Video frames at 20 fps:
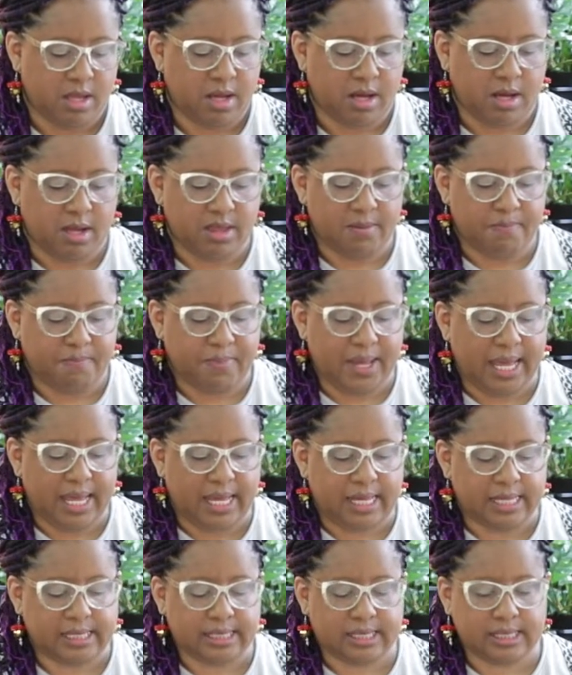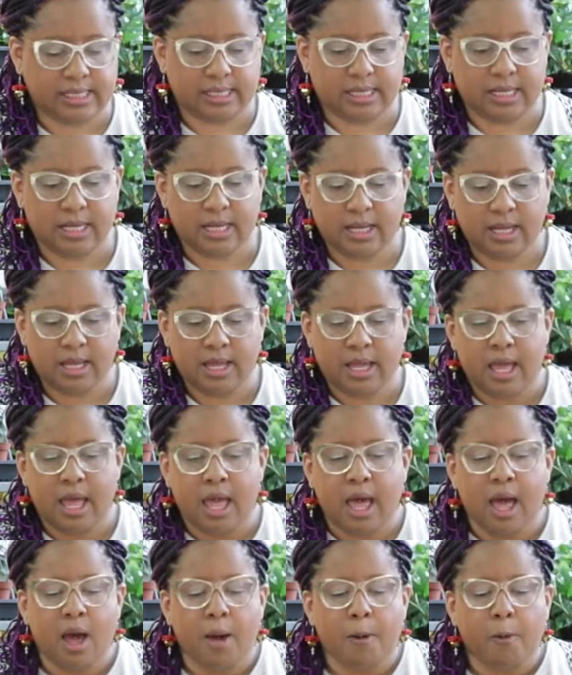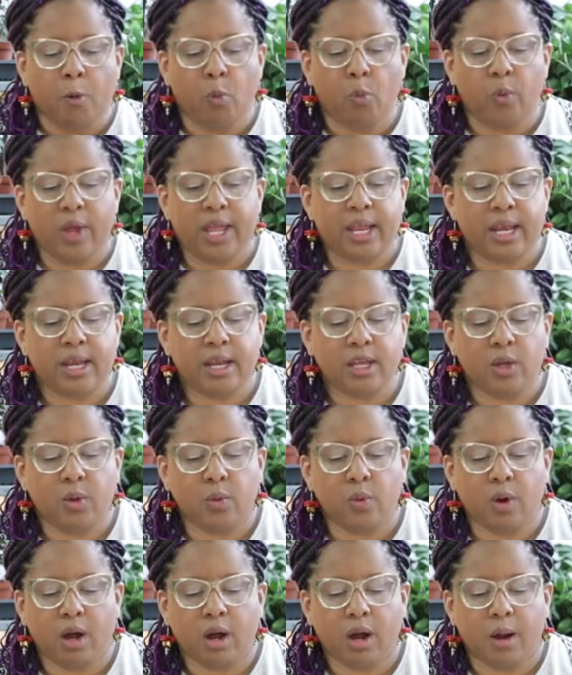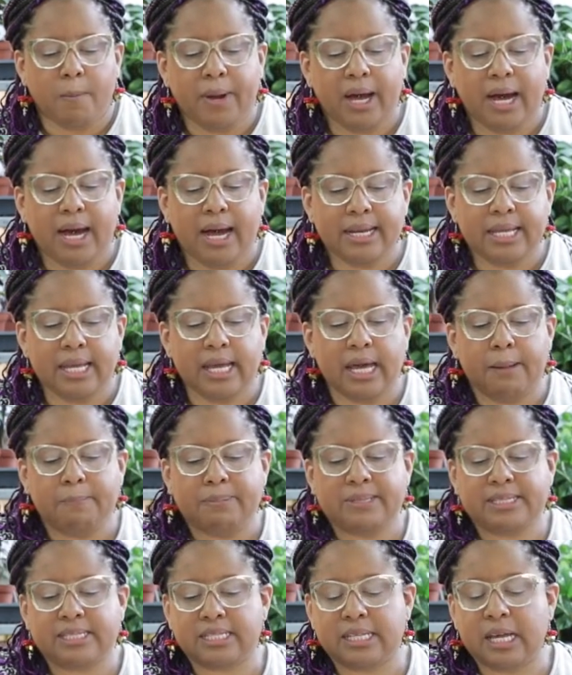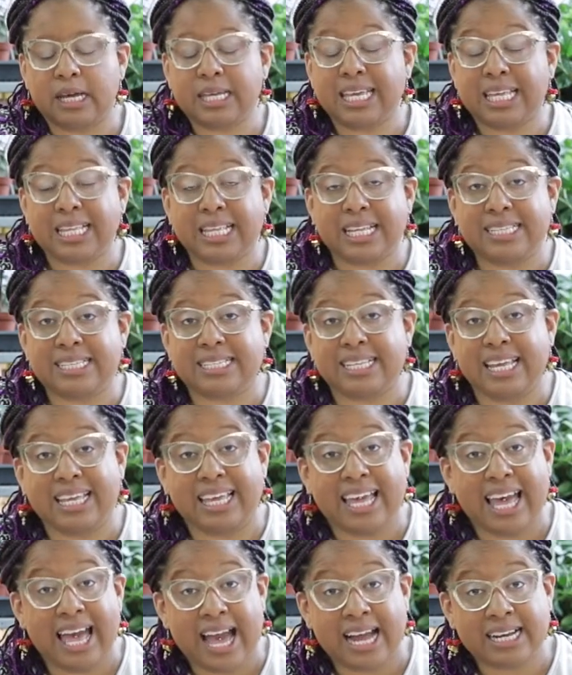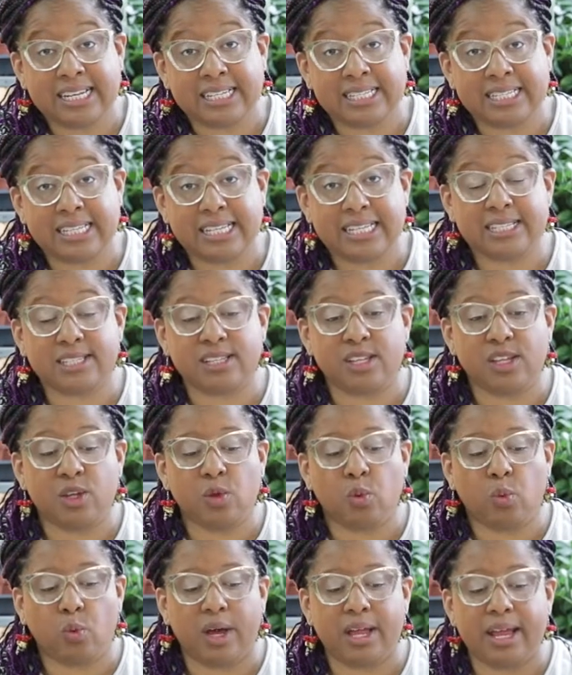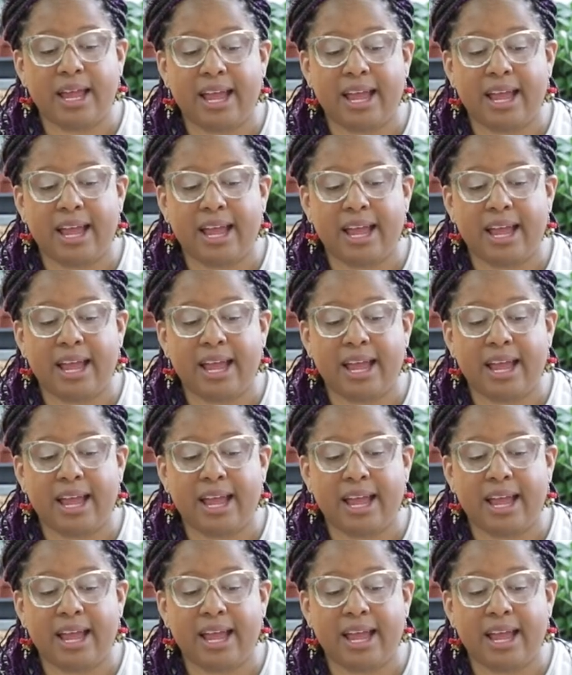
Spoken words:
on the base. When you are potting up succulents and cactuses, you want